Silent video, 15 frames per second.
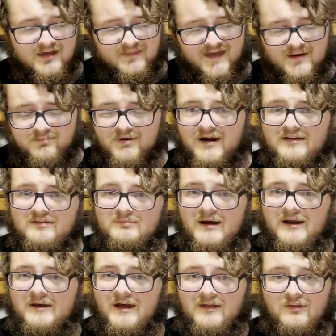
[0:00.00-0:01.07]
that price
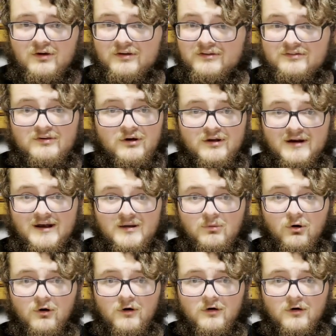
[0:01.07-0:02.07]
might not look as good anymore.